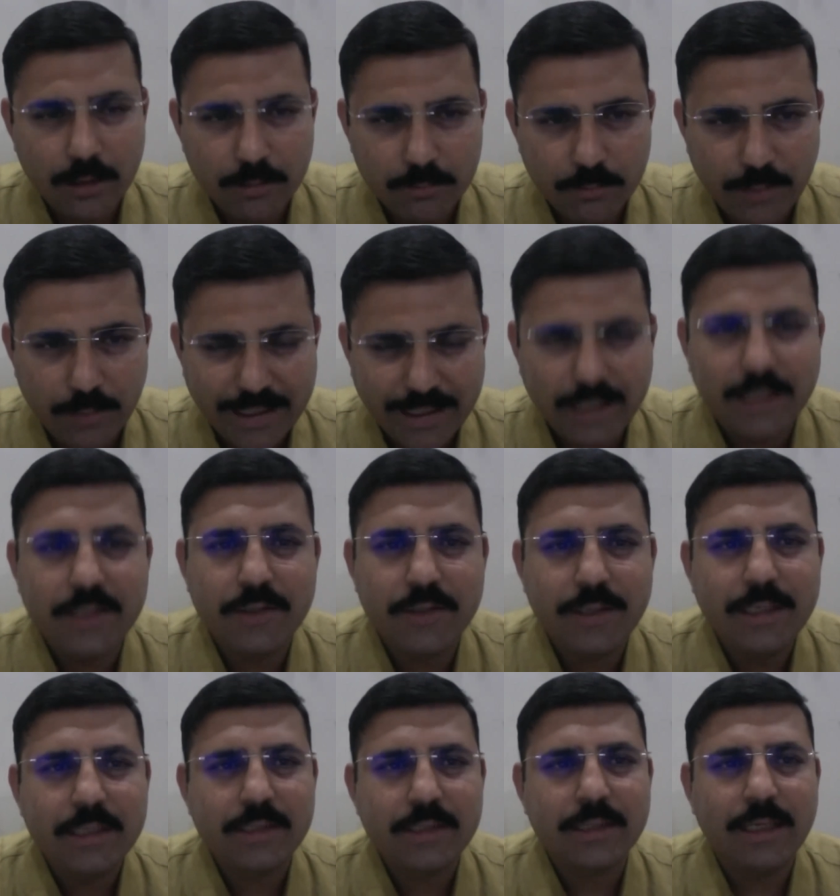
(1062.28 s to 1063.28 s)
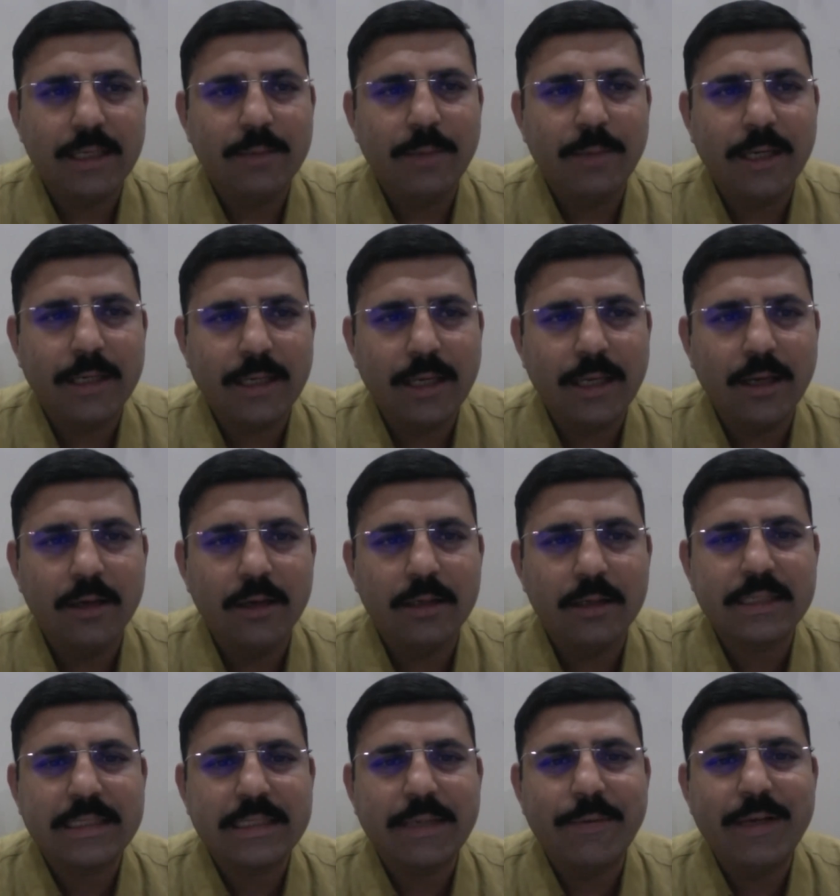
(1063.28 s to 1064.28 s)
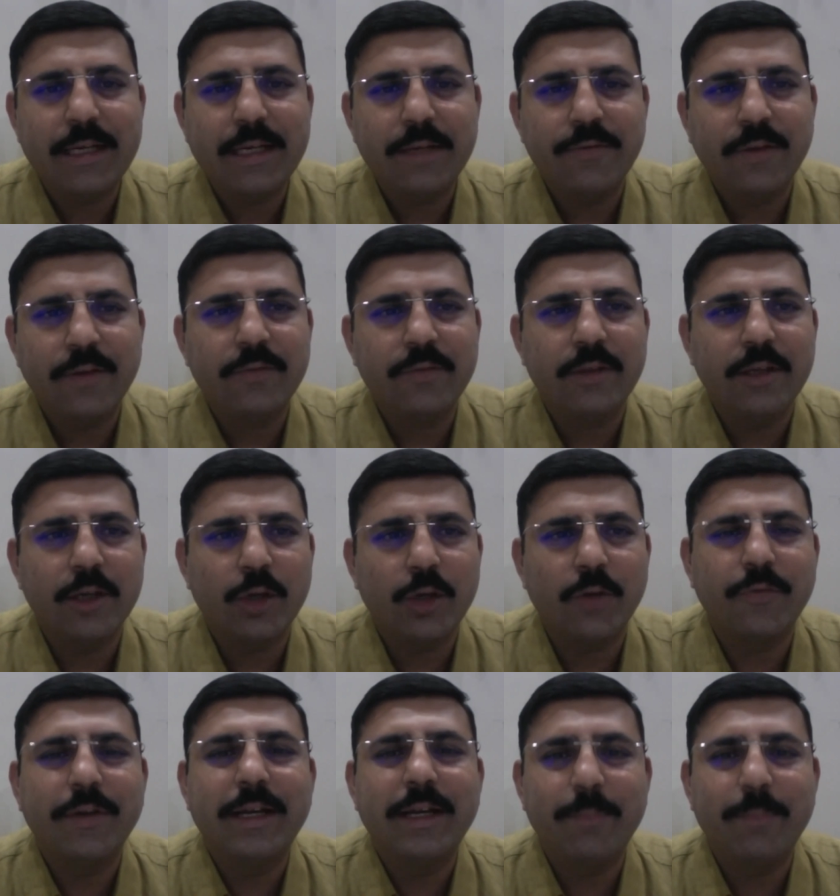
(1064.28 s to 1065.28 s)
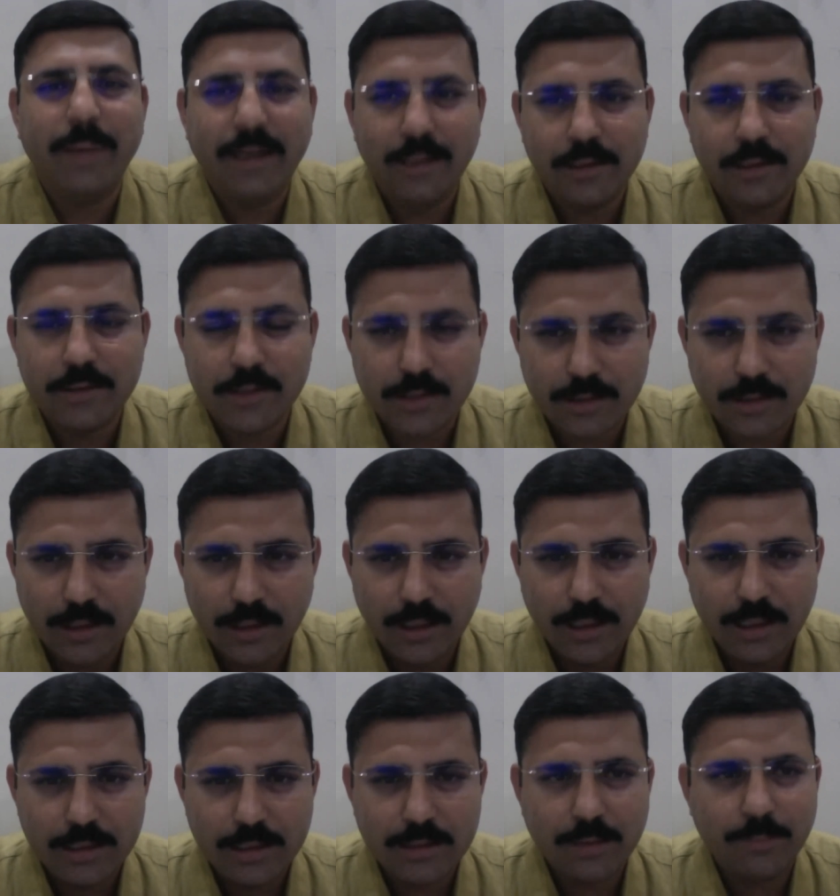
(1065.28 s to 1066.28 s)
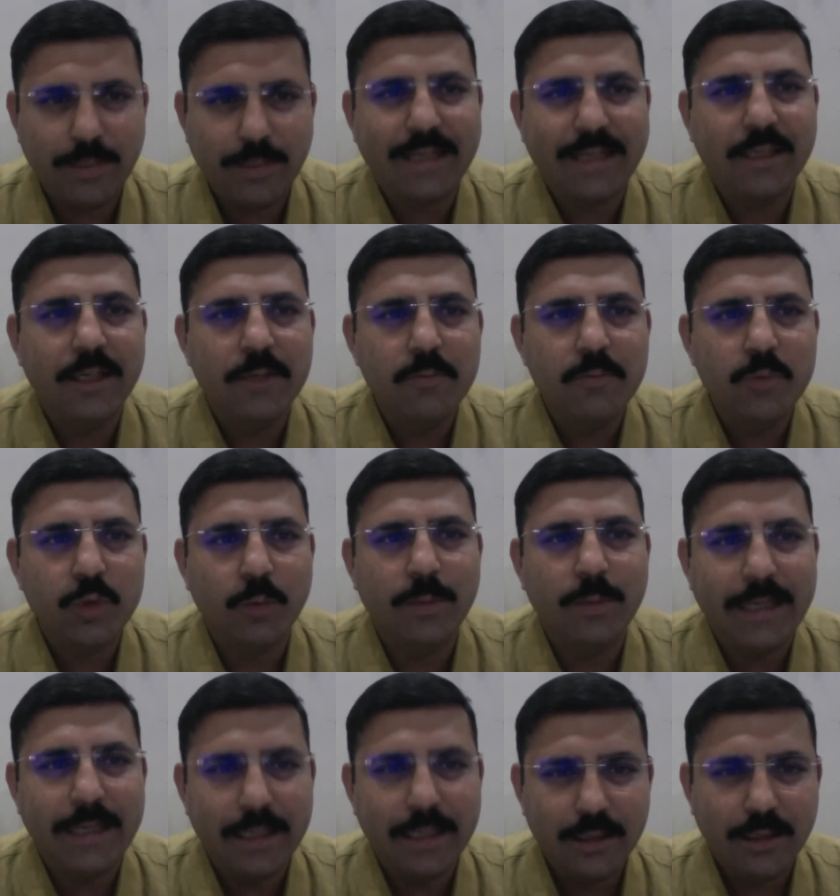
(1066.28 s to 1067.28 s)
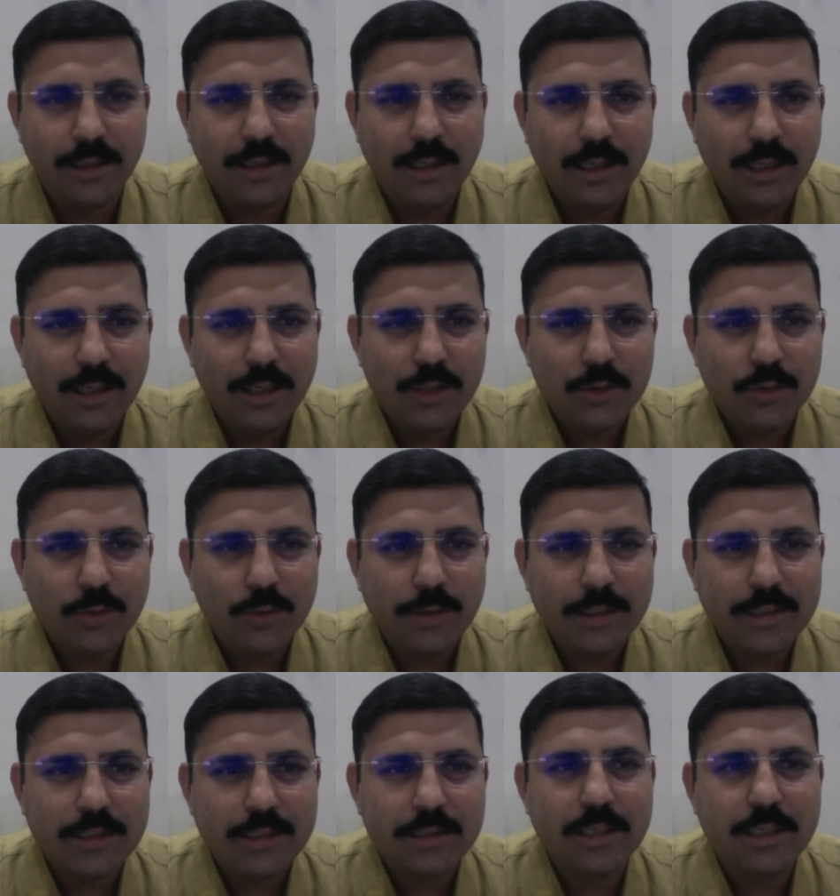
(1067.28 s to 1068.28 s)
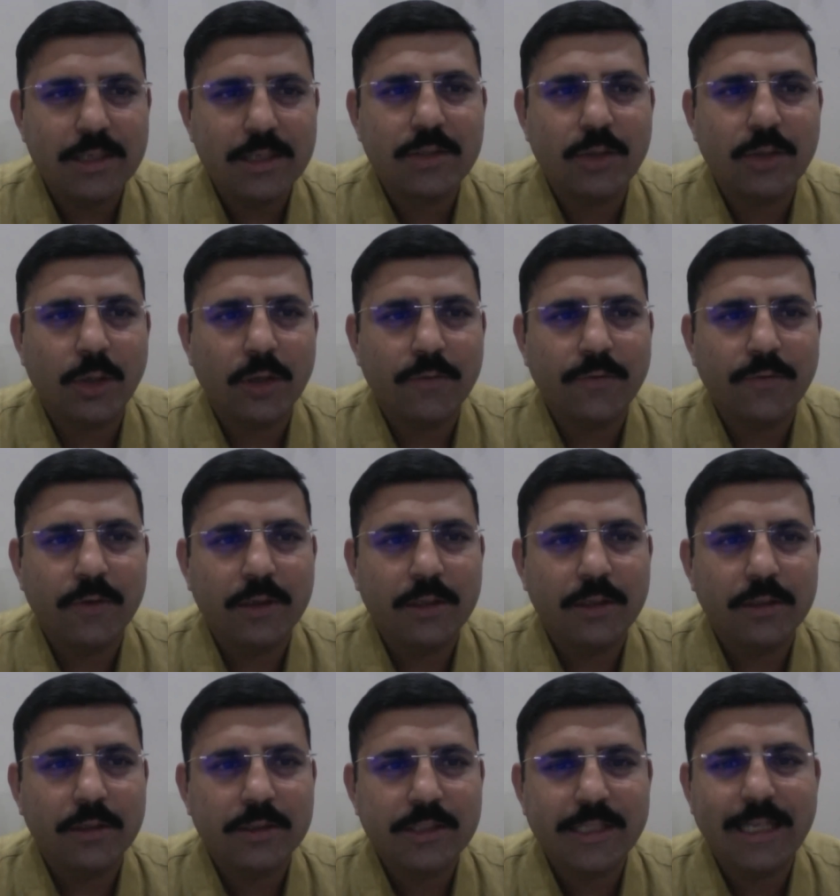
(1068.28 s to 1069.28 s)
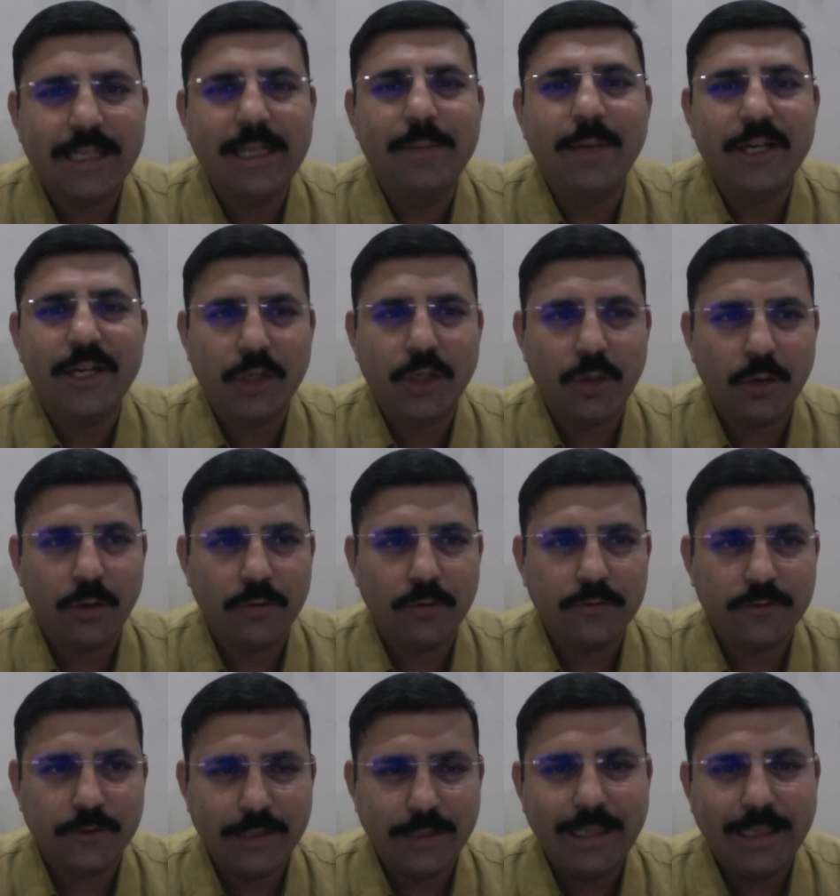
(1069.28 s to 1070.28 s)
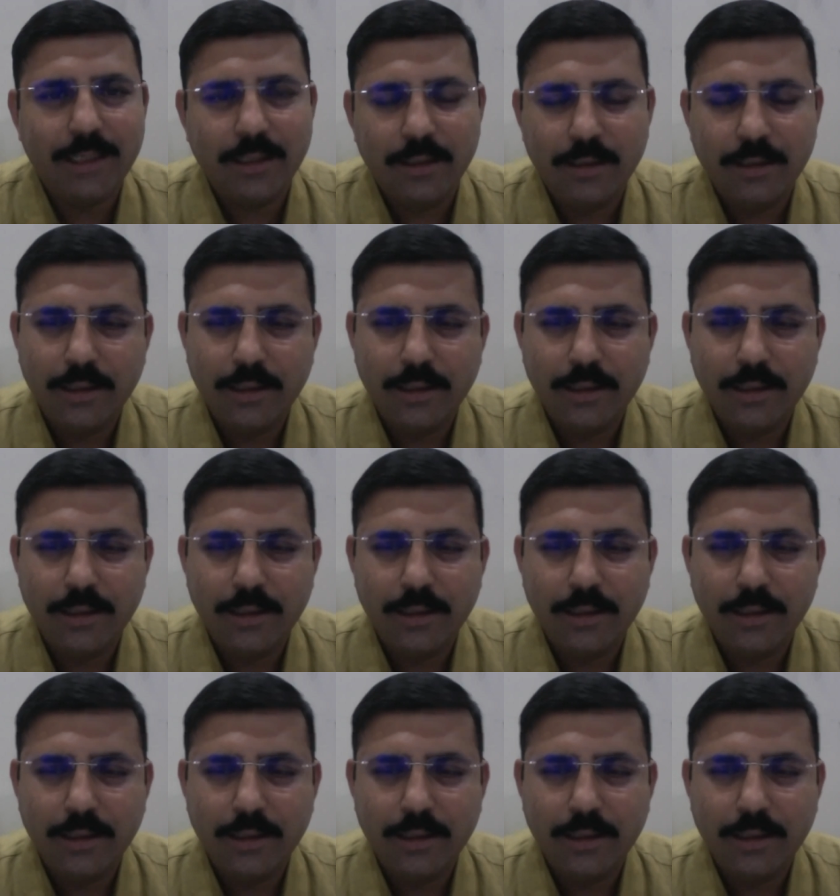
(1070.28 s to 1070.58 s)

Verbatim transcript: my country is celebrating her 75th year of independence. It's a platinum jubilee. So it is just sort of a celebration of that